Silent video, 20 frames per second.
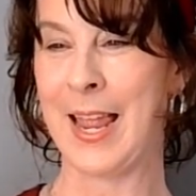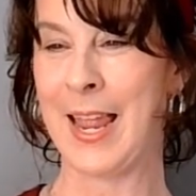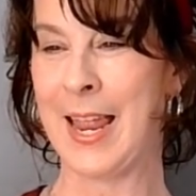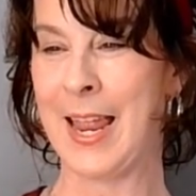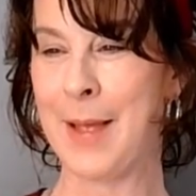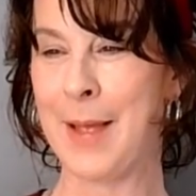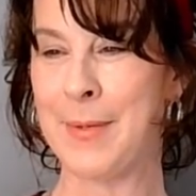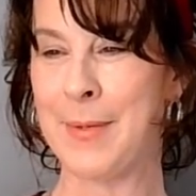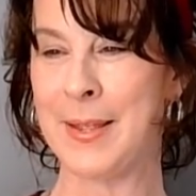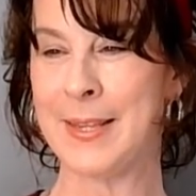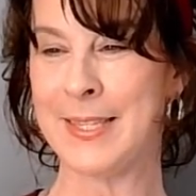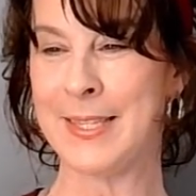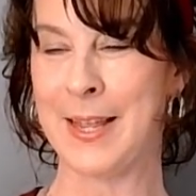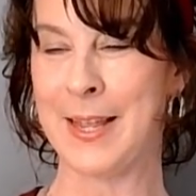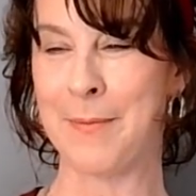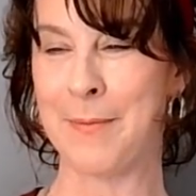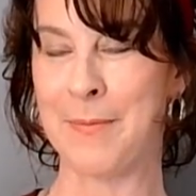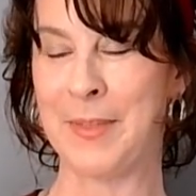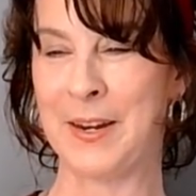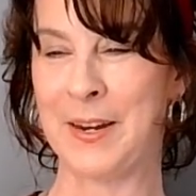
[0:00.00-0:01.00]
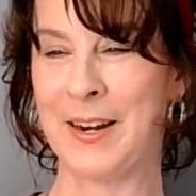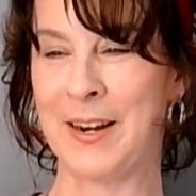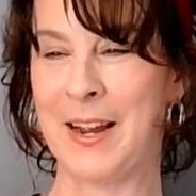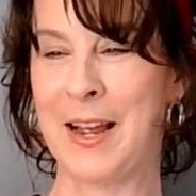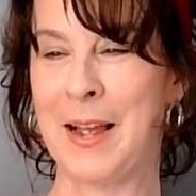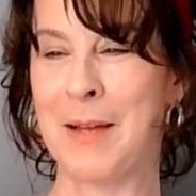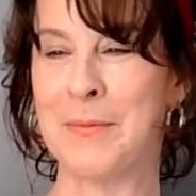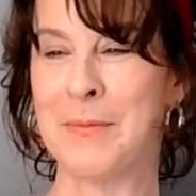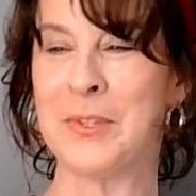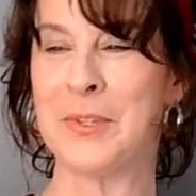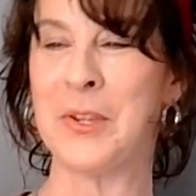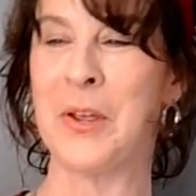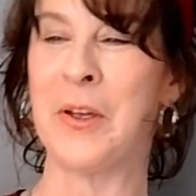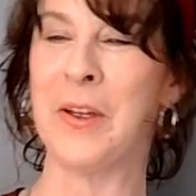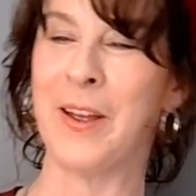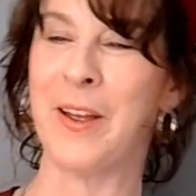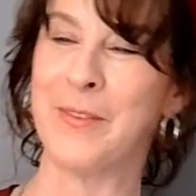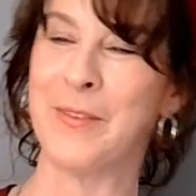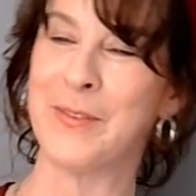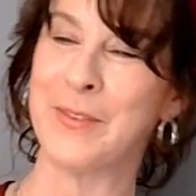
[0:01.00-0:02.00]
I messed up there.
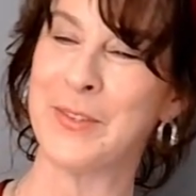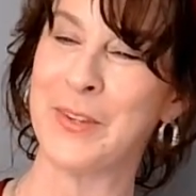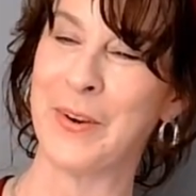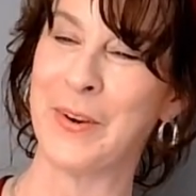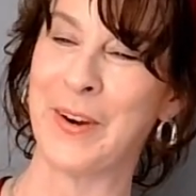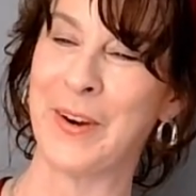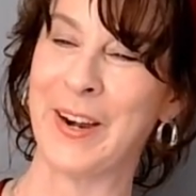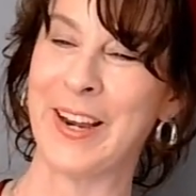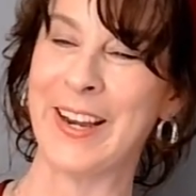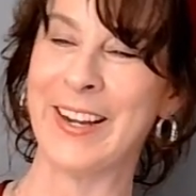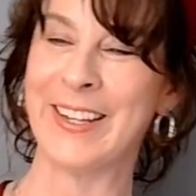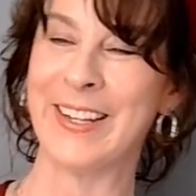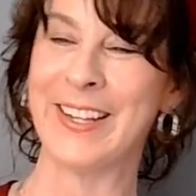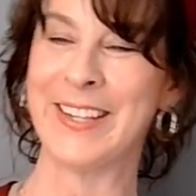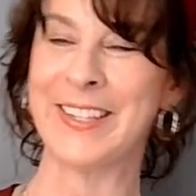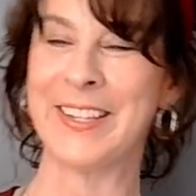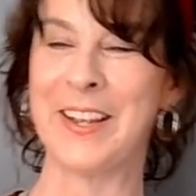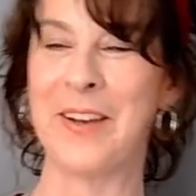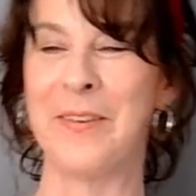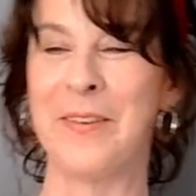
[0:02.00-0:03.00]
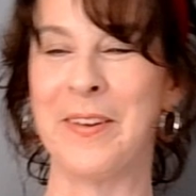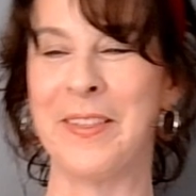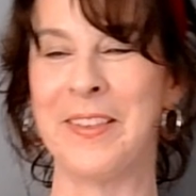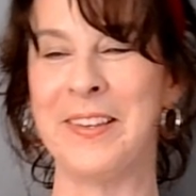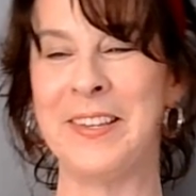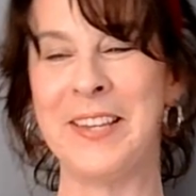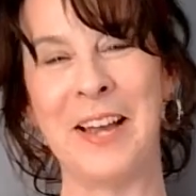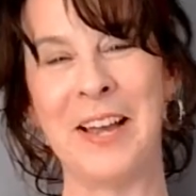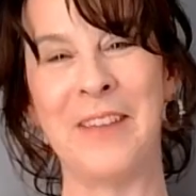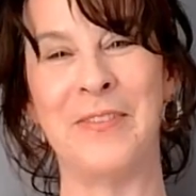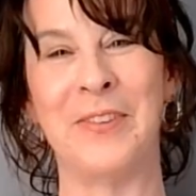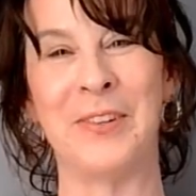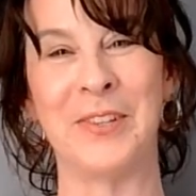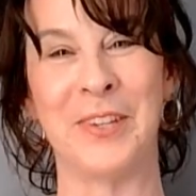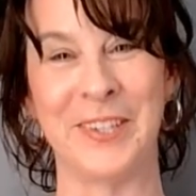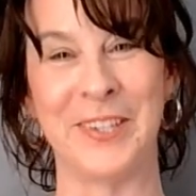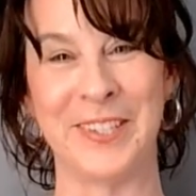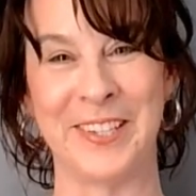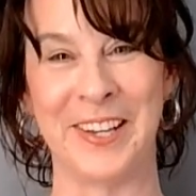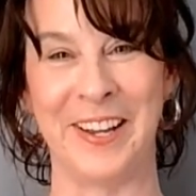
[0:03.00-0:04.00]
I'm sorry. Let's go with devil,
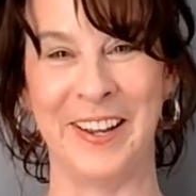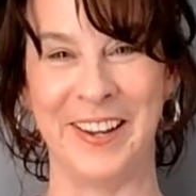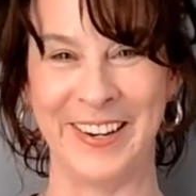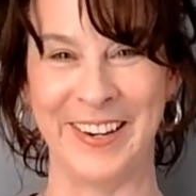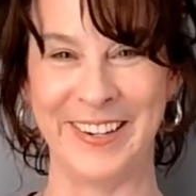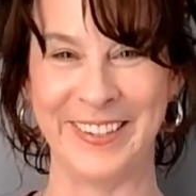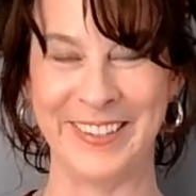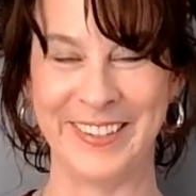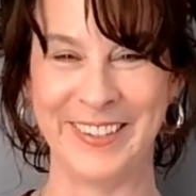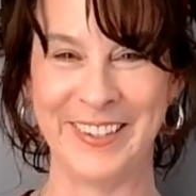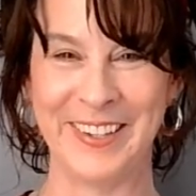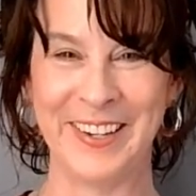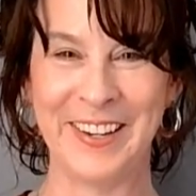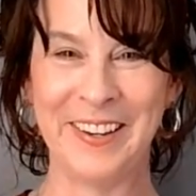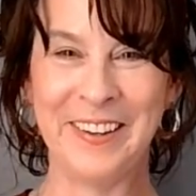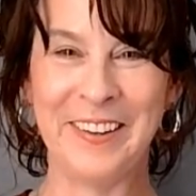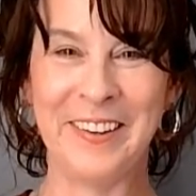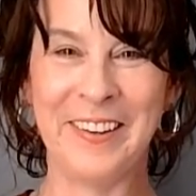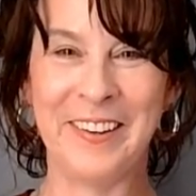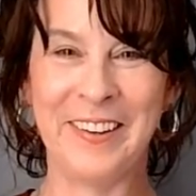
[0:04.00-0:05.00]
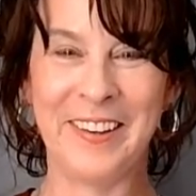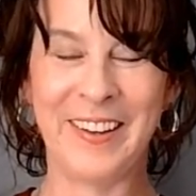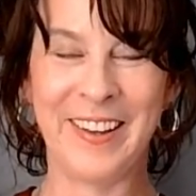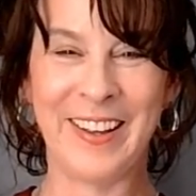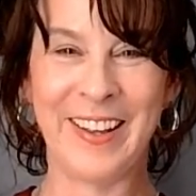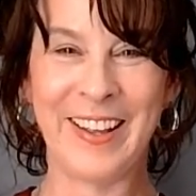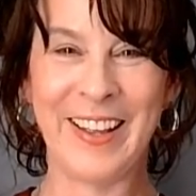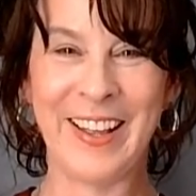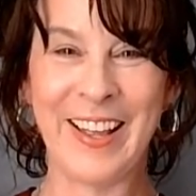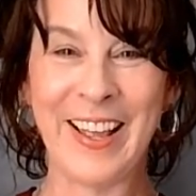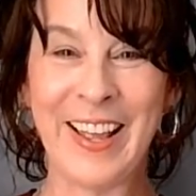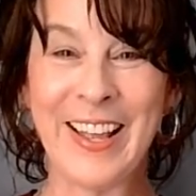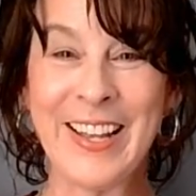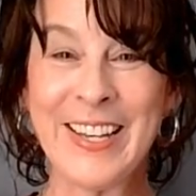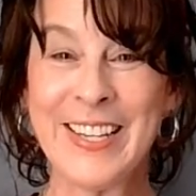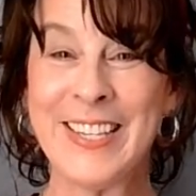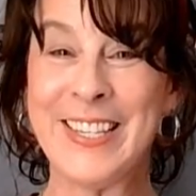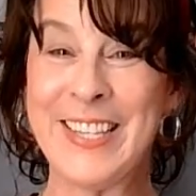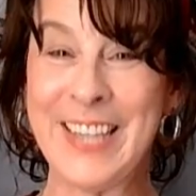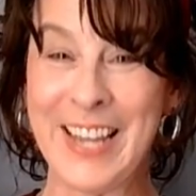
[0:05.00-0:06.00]
you're done.
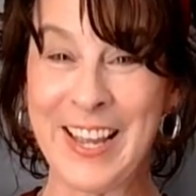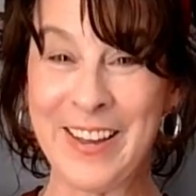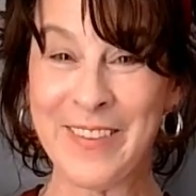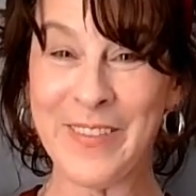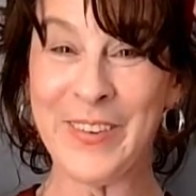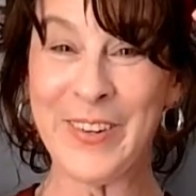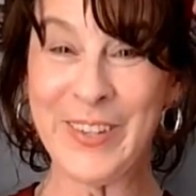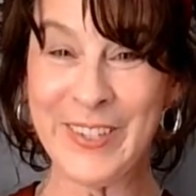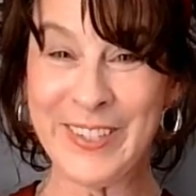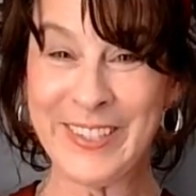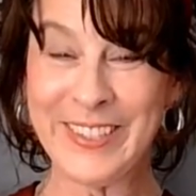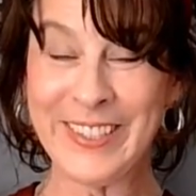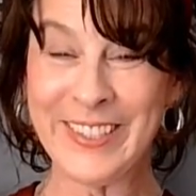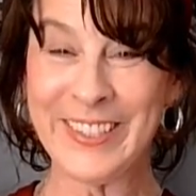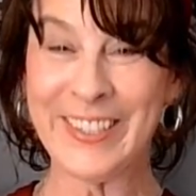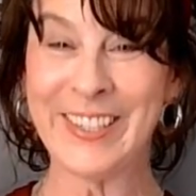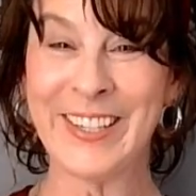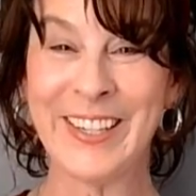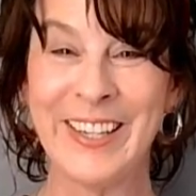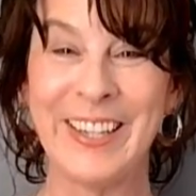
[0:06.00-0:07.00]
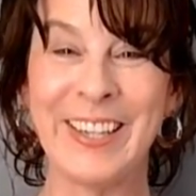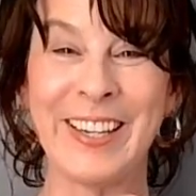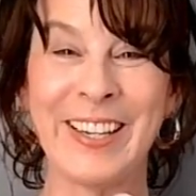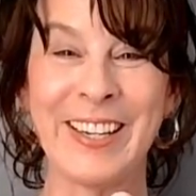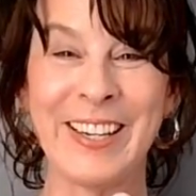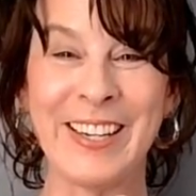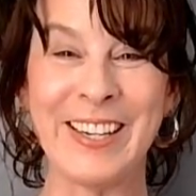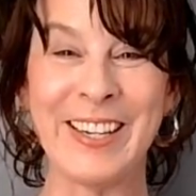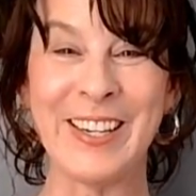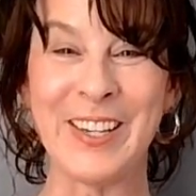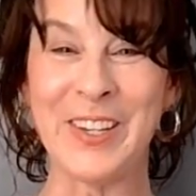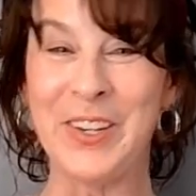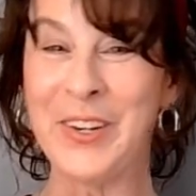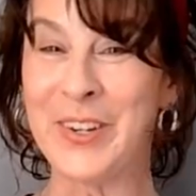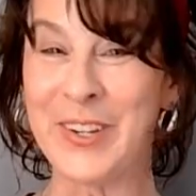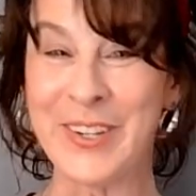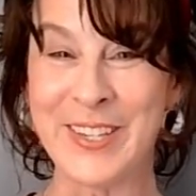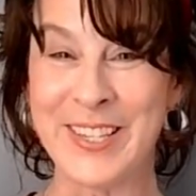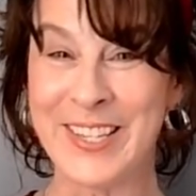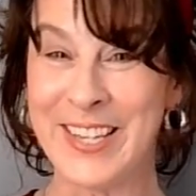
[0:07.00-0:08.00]
Devil,
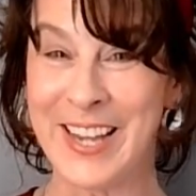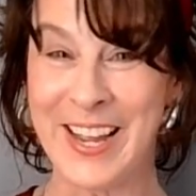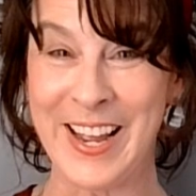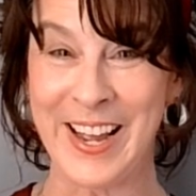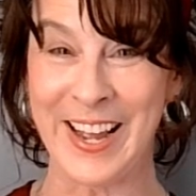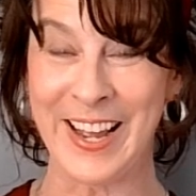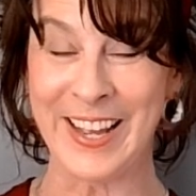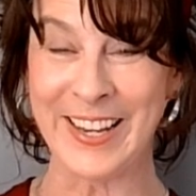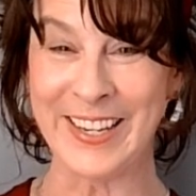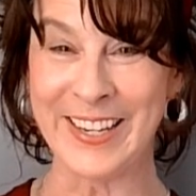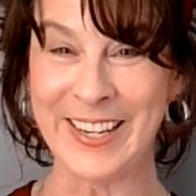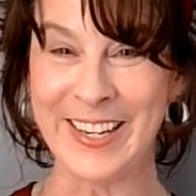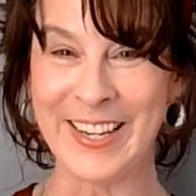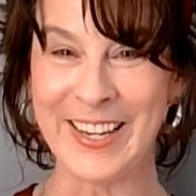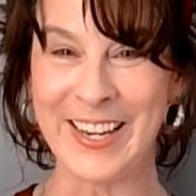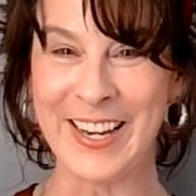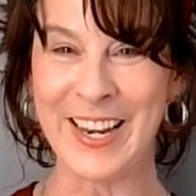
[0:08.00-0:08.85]
you're done.